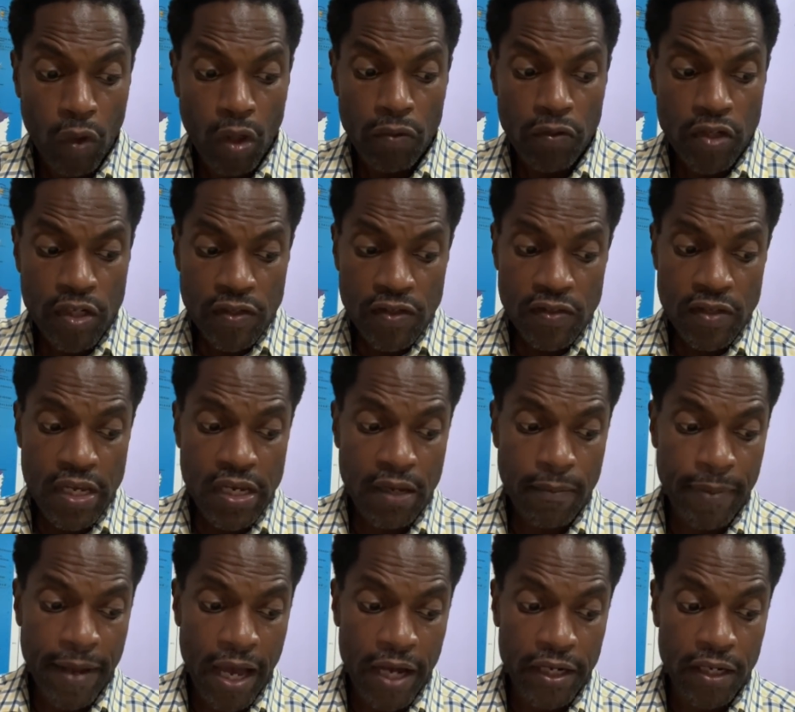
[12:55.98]
just think
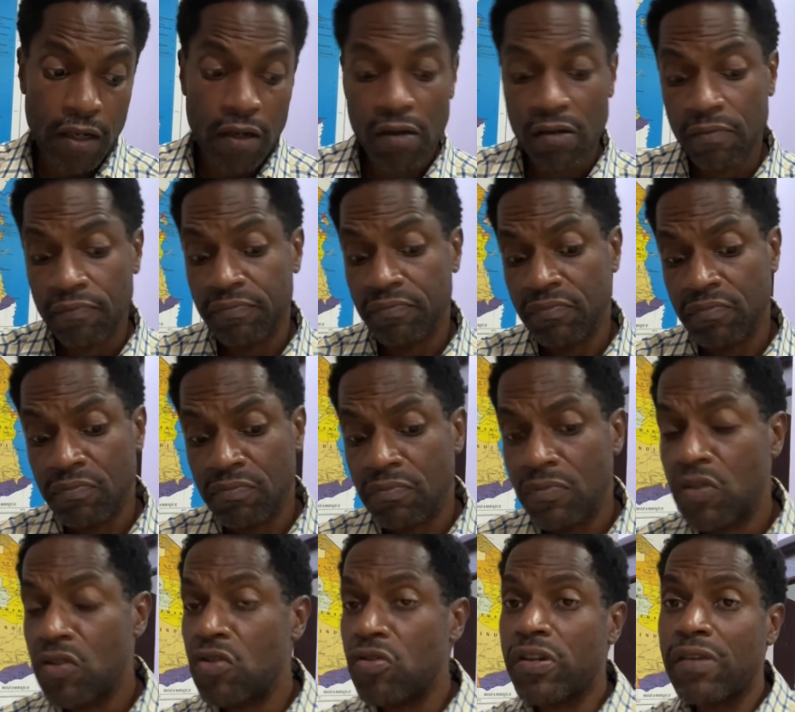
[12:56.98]
about it. Oh,
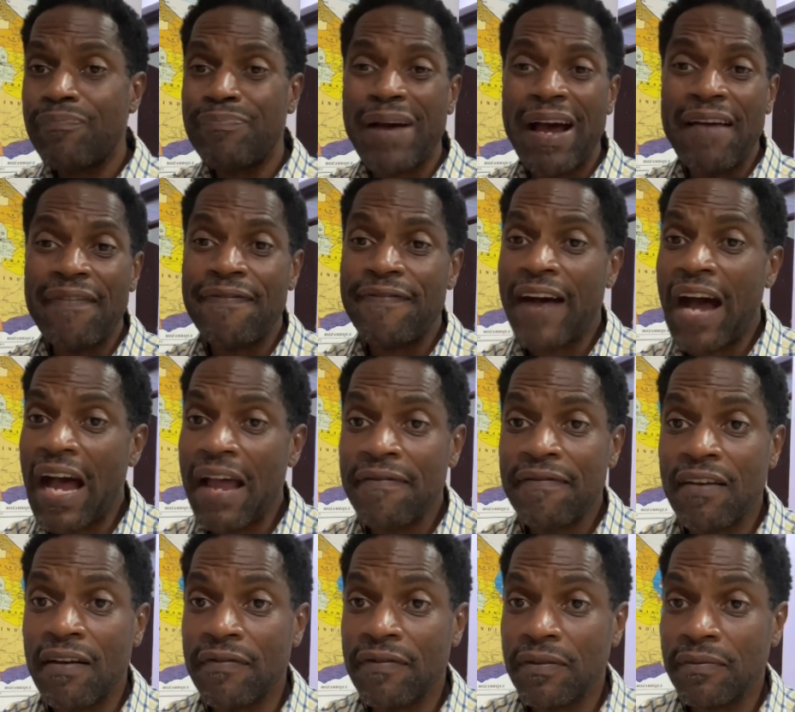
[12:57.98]
you could buy 5
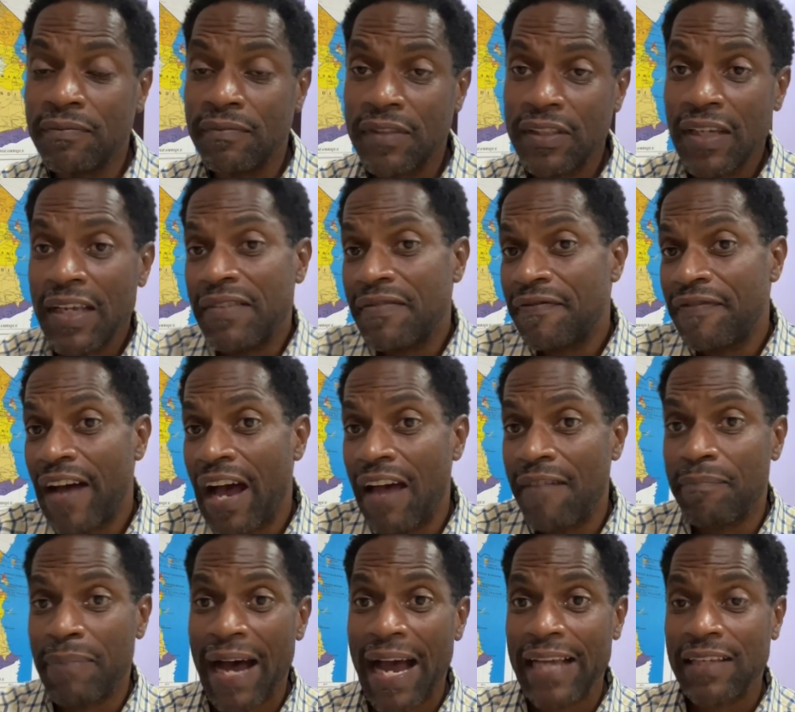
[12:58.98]
of them. So that's
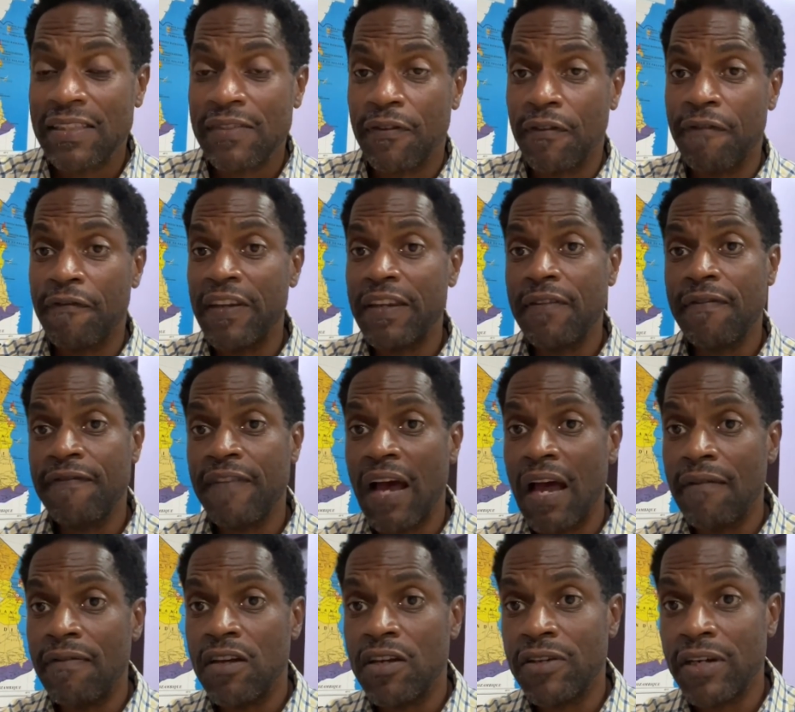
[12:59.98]
5 bikes for
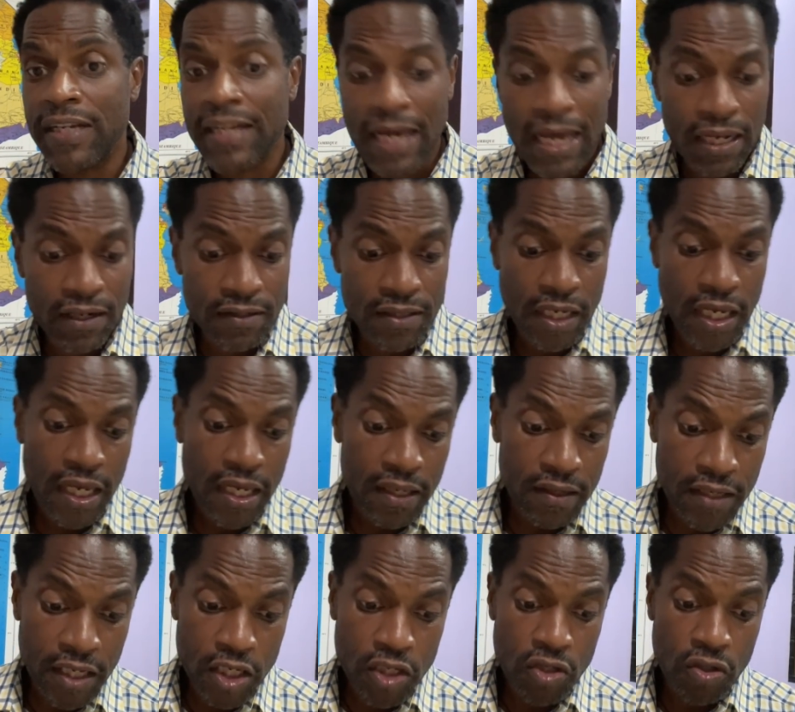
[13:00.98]
$5,500.
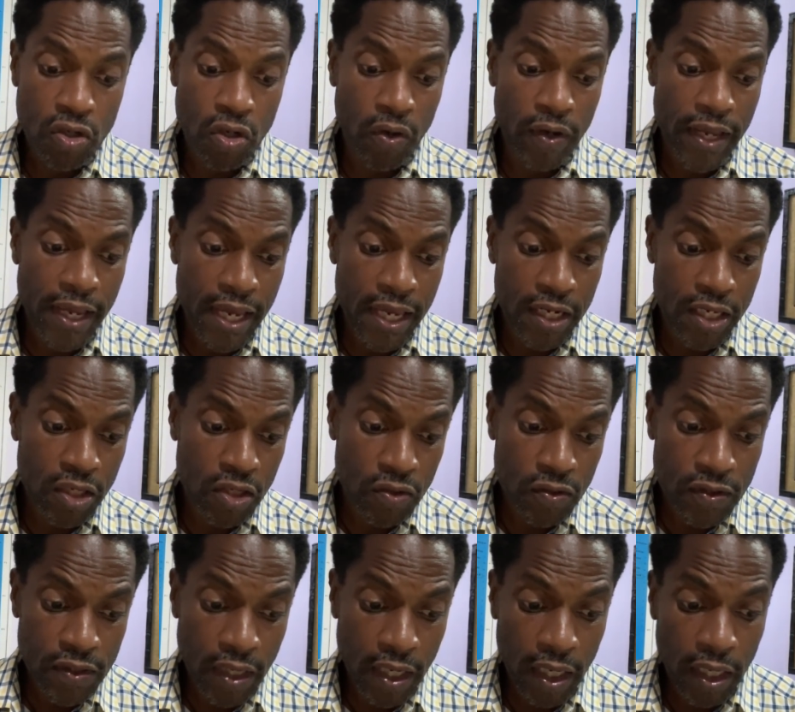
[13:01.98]
Then you go ahead and you
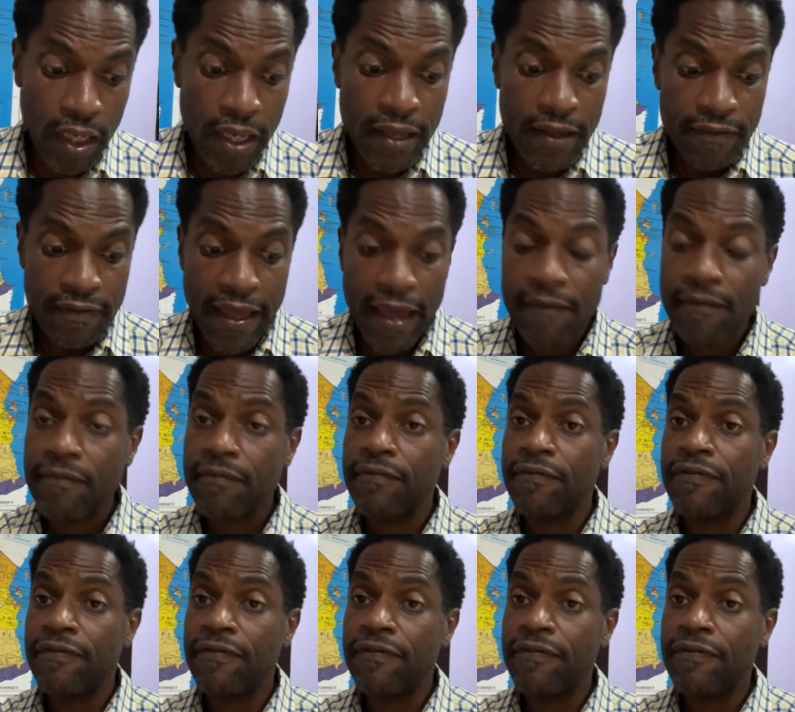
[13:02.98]
say that